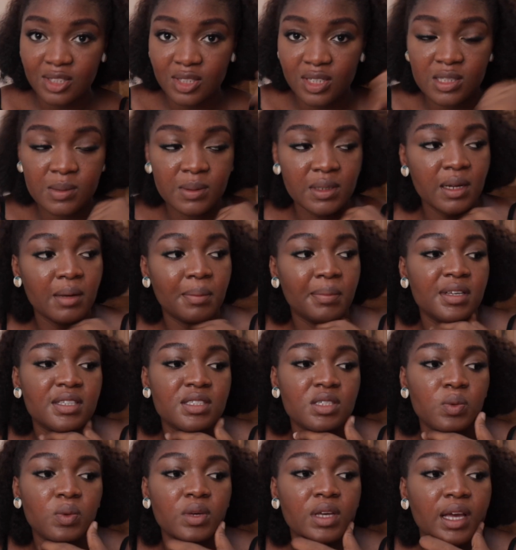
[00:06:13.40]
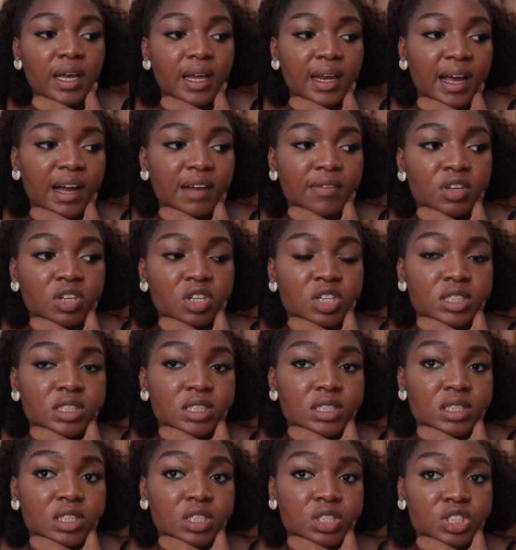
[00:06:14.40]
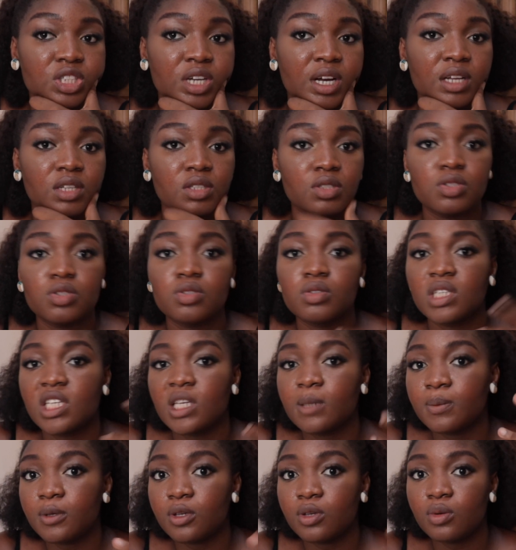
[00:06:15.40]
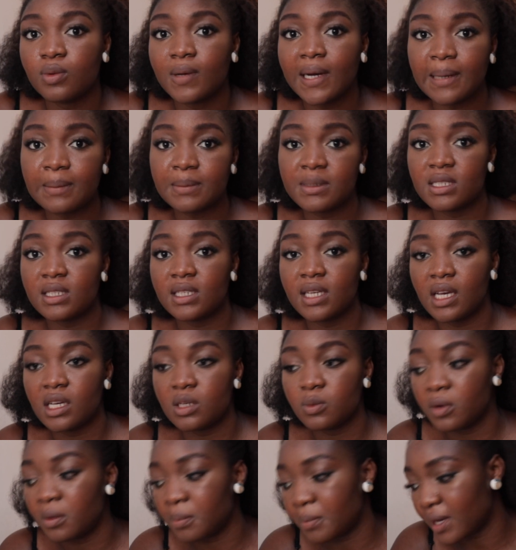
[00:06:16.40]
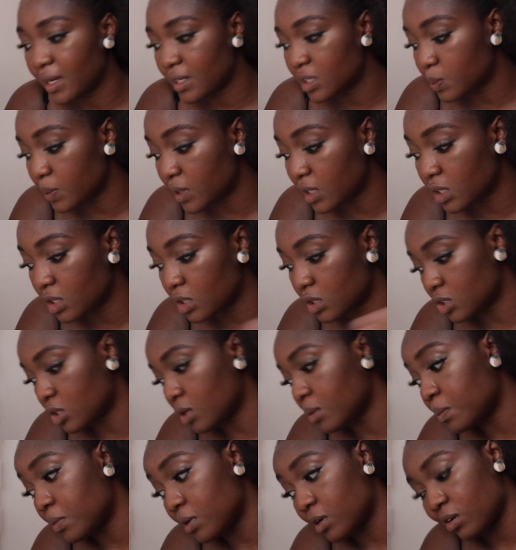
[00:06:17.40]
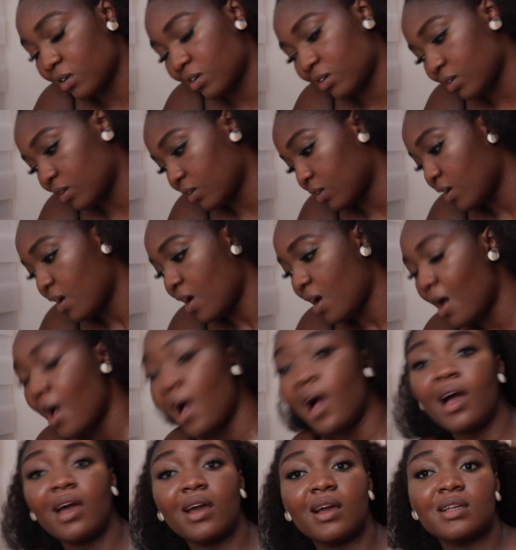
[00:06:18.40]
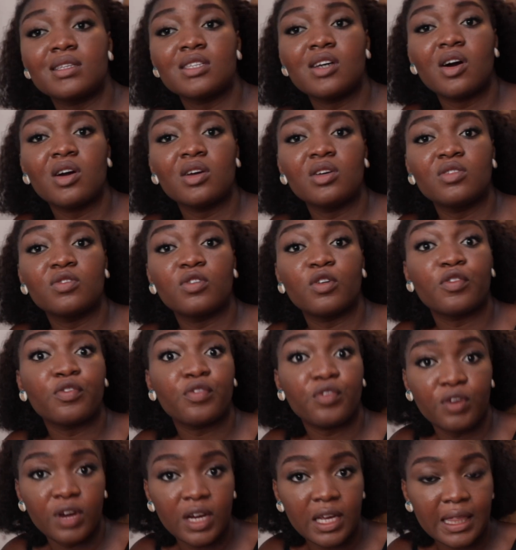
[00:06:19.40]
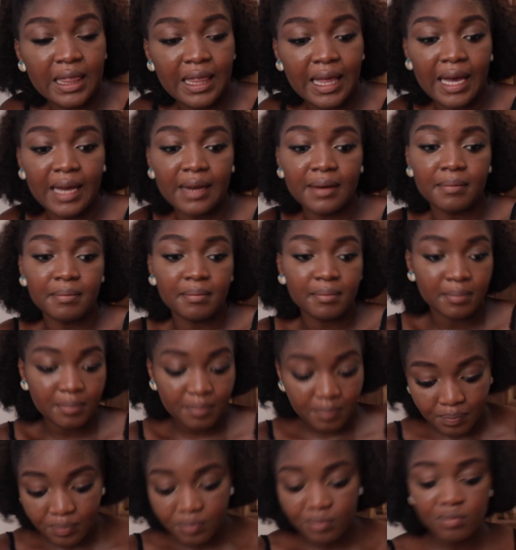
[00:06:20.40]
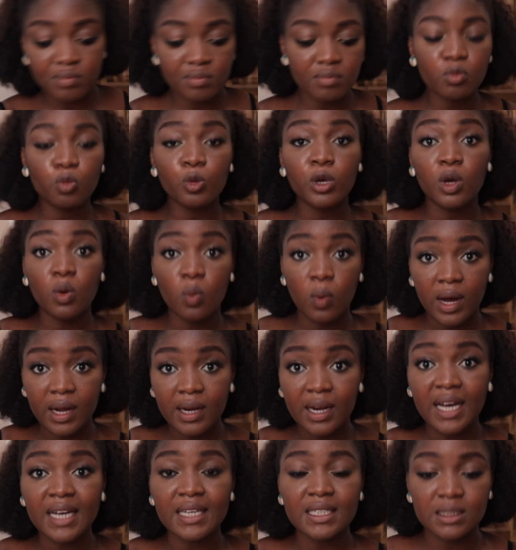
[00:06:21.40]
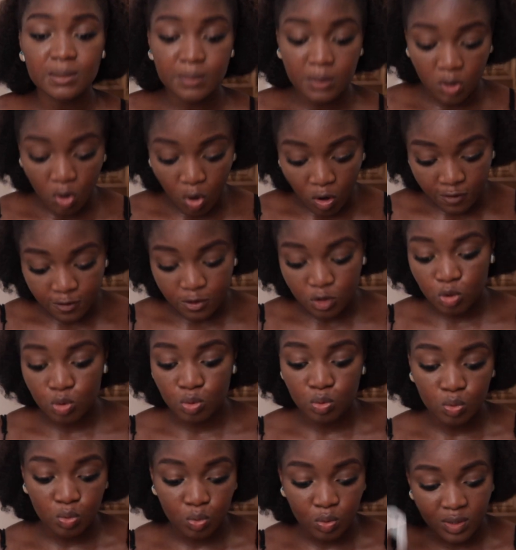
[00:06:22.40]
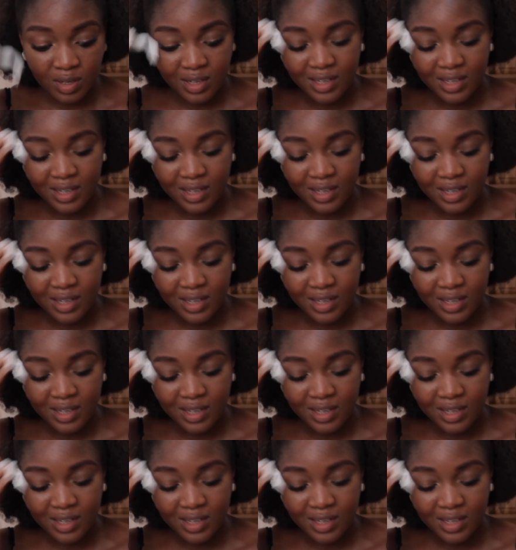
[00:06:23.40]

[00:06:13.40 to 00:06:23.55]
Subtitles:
so it's been a busy week and I haven't gotten the chance to keep you up to date with my expenditure, but I can tell you for free that week 1 has been off to